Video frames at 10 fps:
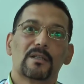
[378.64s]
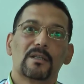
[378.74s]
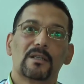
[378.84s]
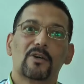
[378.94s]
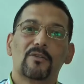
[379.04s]

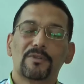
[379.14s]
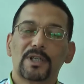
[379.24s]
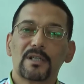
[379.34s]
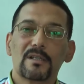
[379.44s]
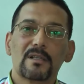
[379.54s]
the
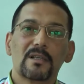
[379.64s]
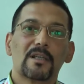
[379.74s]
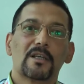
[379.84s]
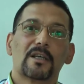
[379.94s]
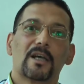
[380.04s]
ovaries,
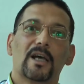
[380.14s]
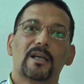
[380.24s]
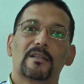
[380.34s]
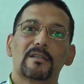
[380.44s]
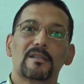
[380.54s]

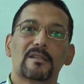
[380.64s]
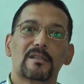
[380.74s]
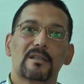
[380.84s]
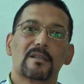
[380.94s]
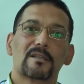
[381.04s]
and this is
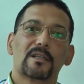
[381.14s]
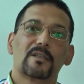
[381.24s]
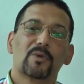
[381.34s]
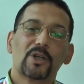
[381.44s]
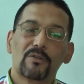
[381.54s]

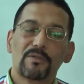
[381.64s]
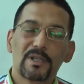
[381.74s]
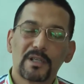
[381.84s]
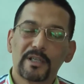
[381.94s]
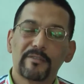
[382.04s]
one of the
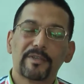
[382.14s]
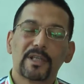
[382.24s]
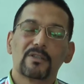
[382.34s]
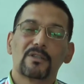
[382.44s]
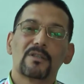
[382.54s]

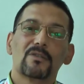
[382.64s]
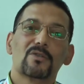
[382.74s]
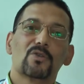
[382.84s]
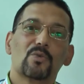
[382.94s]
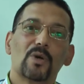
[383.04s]
significant
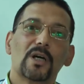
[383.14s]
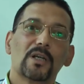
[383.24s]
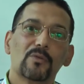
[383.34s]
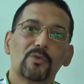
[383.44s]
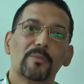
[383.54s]
reasons
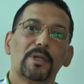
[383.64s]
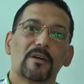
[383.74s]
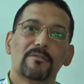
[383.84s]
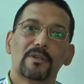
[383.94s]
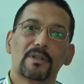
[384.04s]
why women
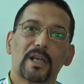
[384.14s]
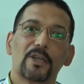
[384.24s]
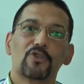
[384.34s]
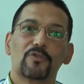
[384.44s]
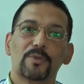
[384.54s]
after the
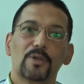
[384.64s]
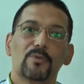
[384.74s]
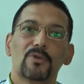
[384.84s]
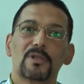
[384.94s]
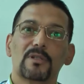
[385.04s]
age of
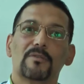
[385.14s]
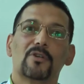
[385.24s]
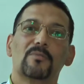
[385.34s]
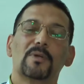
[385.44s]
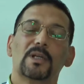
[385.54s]
menopause
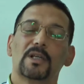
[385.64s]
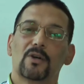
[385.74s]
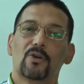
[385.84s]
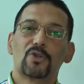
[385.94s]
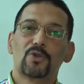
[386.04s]
develop
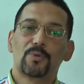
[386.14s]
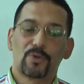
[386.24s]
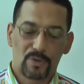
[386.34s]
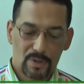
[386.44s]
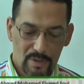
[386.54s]

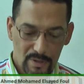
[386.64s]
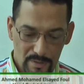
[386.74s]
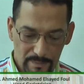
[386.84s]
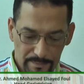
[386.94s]
osteoporosis.